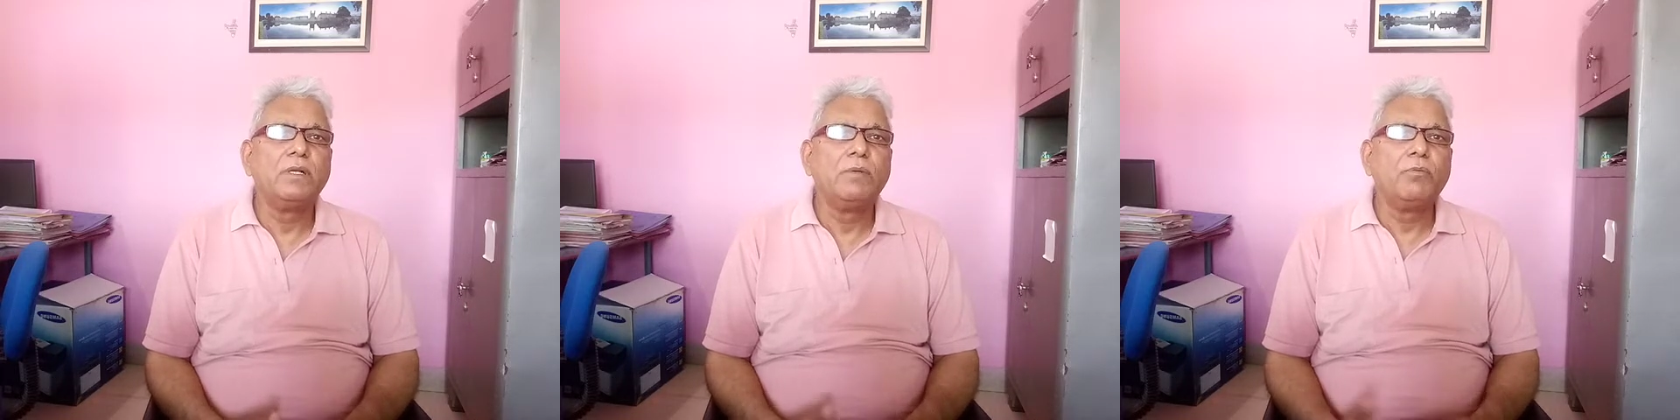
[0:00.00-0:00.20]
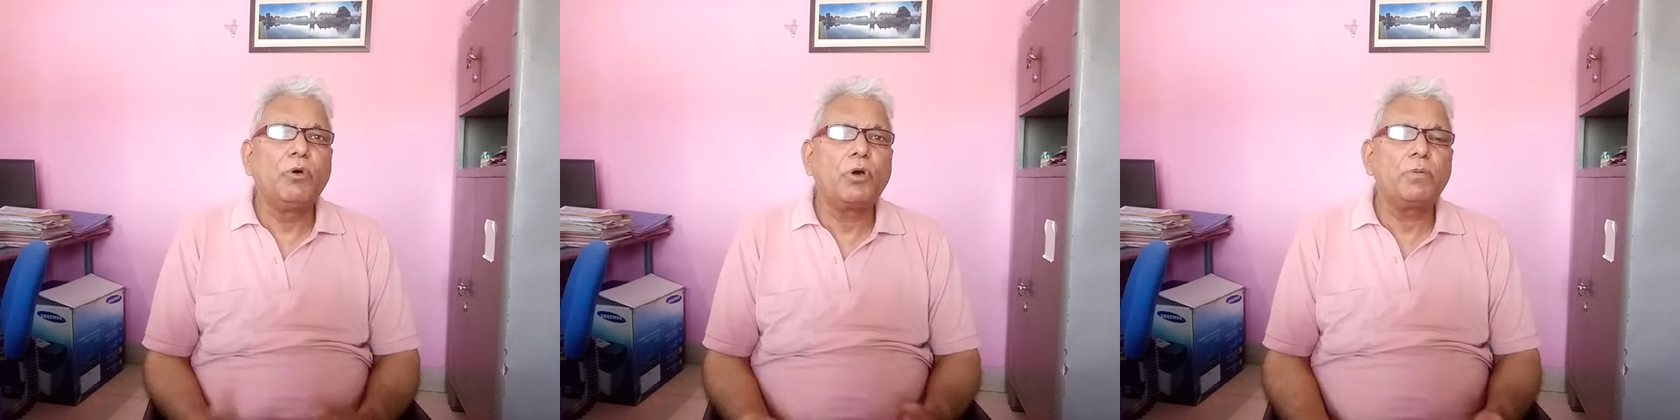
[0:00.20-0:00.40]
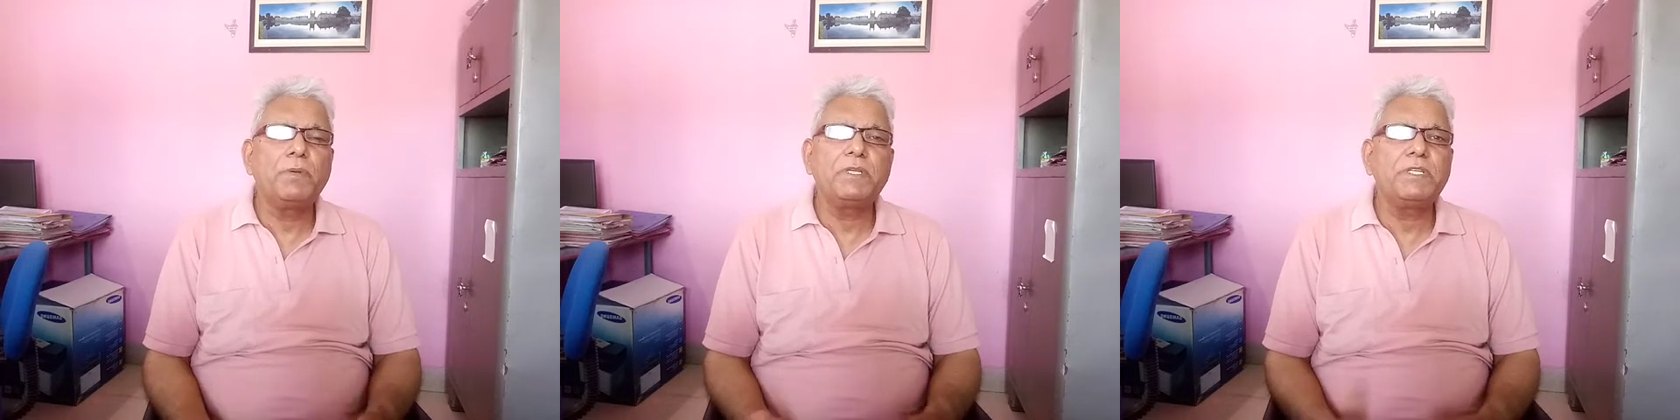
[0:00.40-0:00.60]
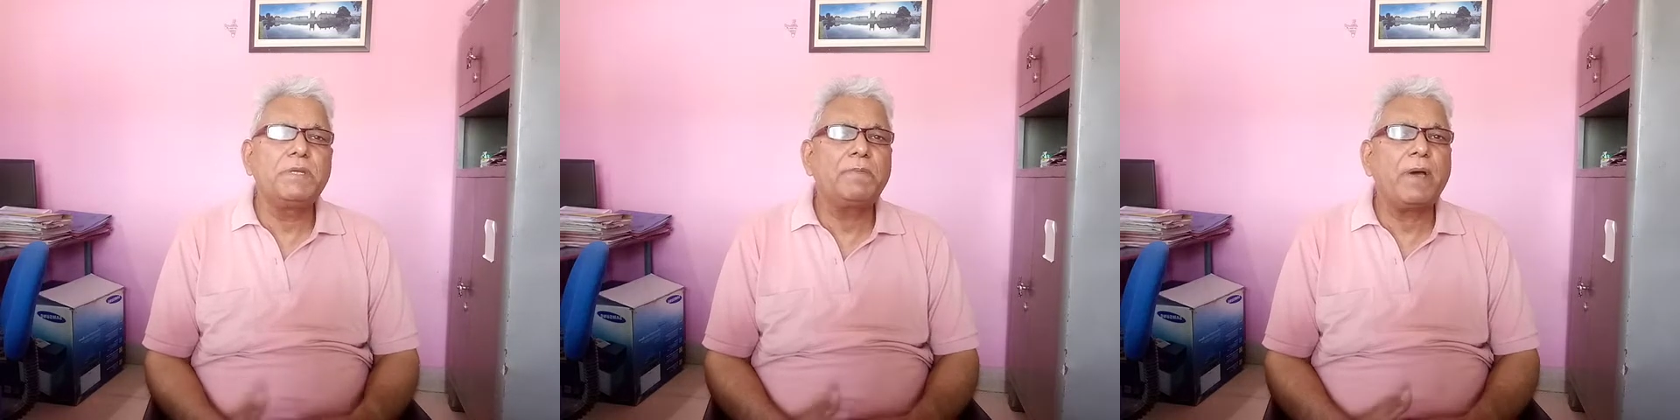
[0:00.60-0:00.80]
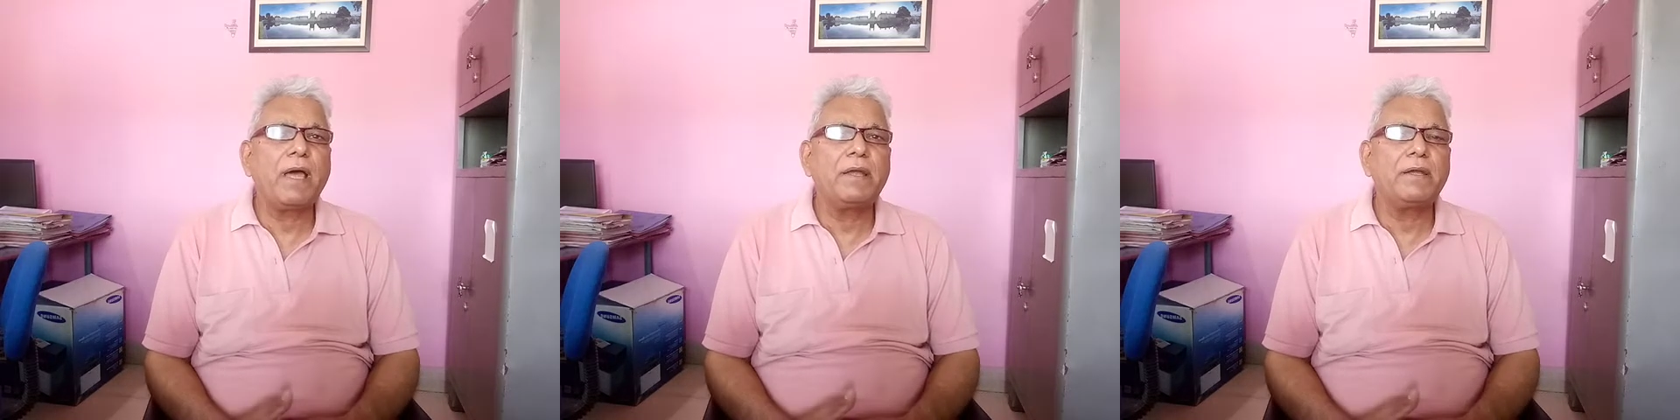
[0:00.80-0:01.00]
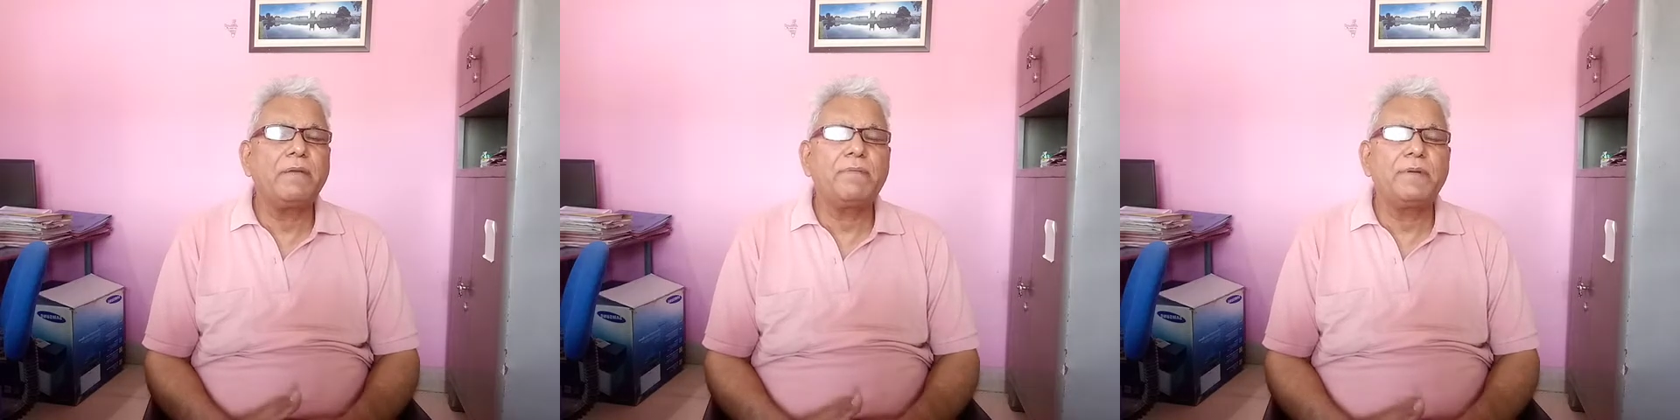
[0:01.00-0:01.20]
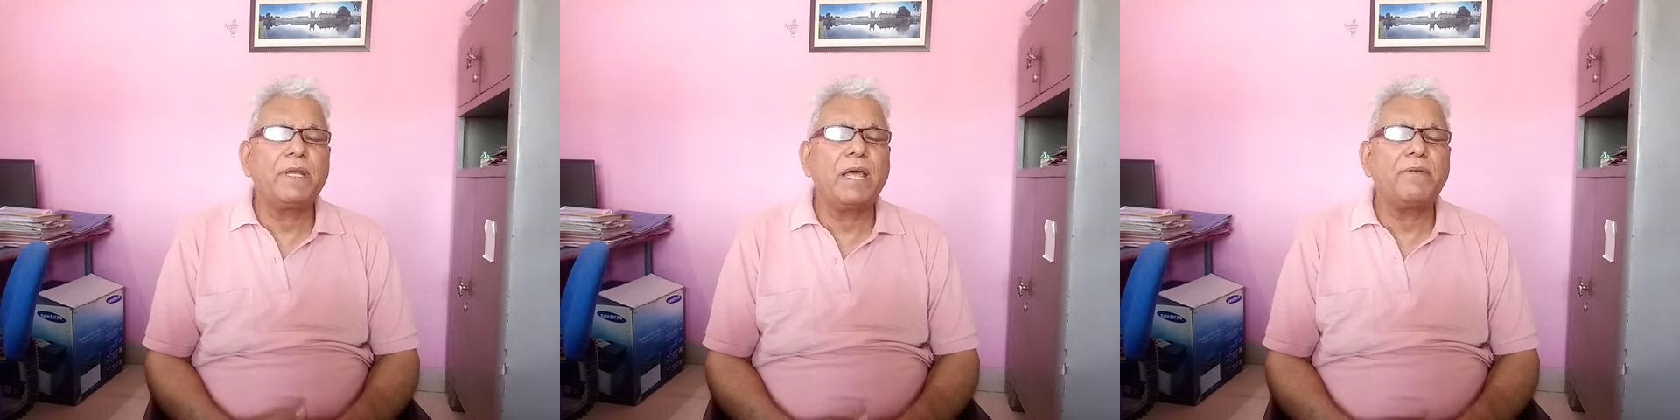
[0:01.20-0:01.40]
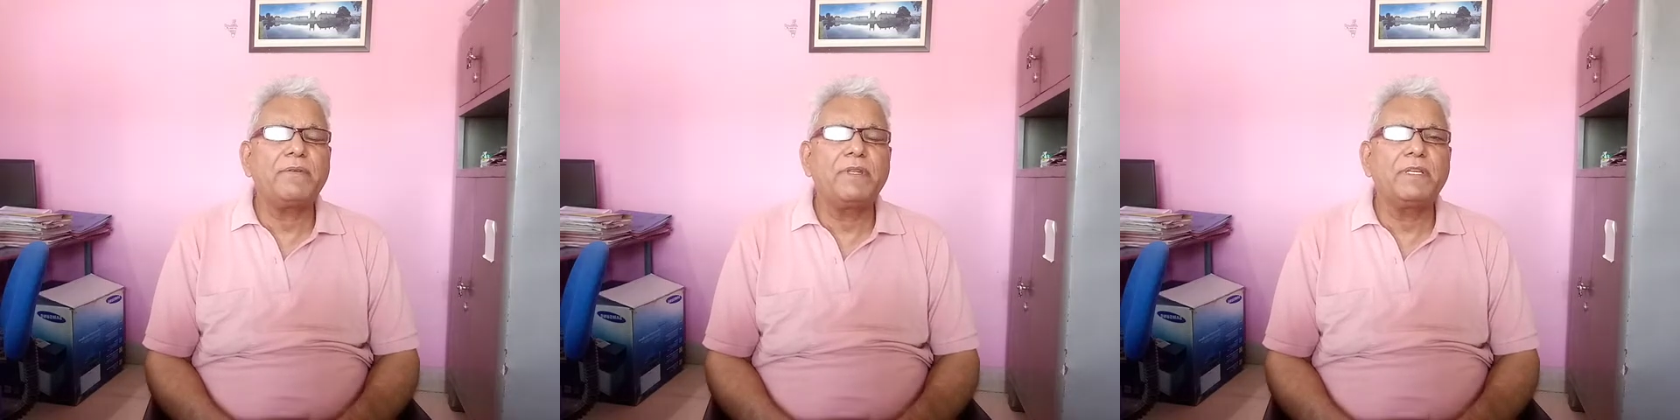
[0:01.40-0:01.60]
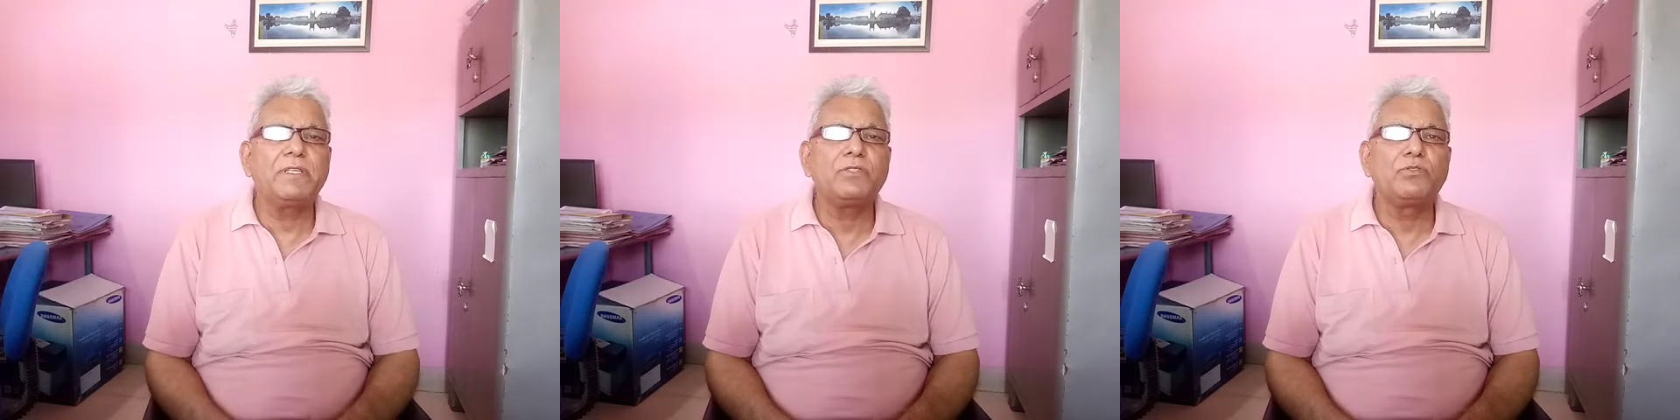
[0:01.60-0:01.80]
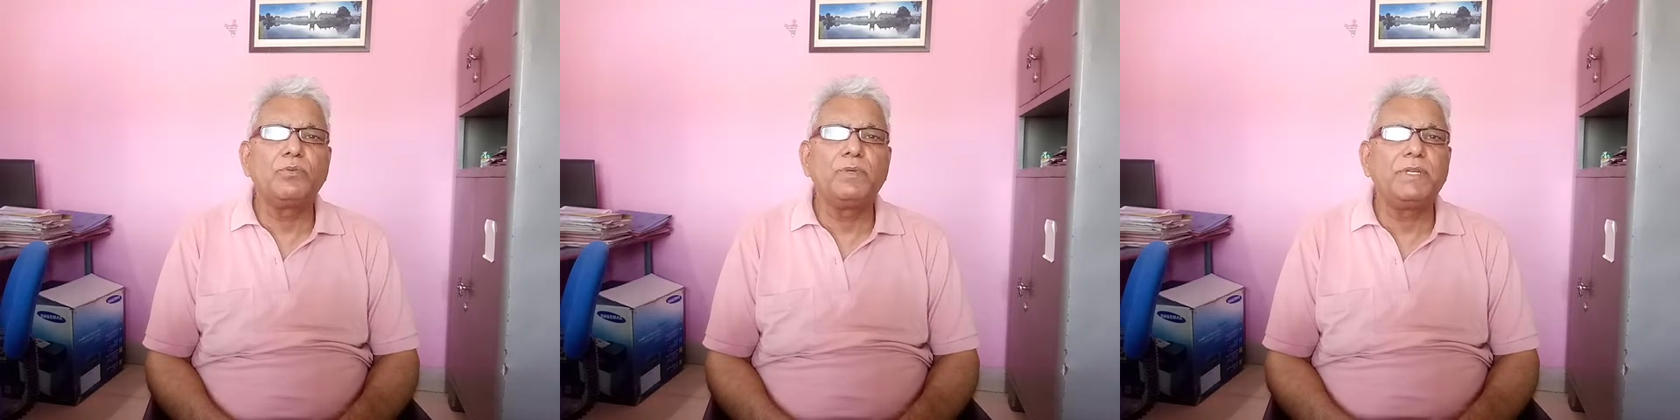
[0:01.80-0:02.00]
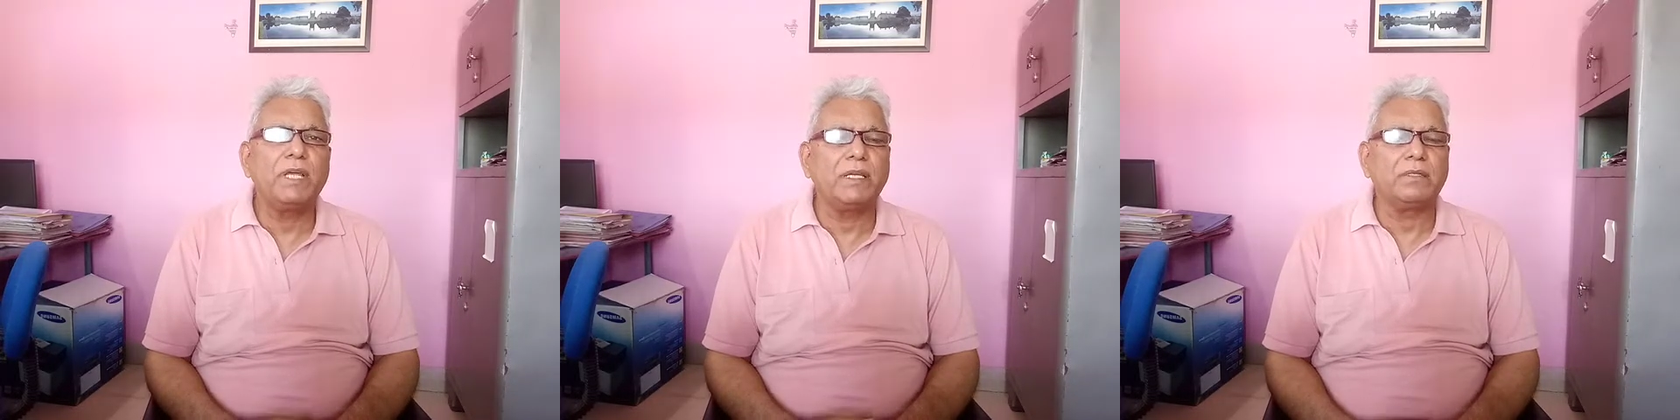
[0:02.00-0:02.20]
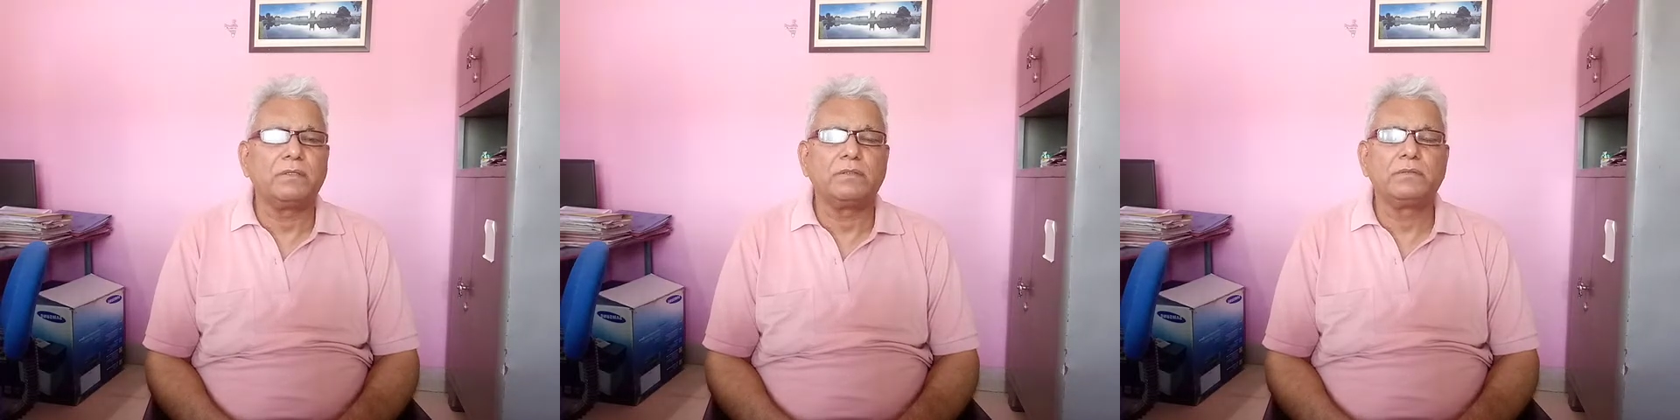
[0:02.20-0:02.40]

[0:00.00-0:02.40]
for which drafting is to be done.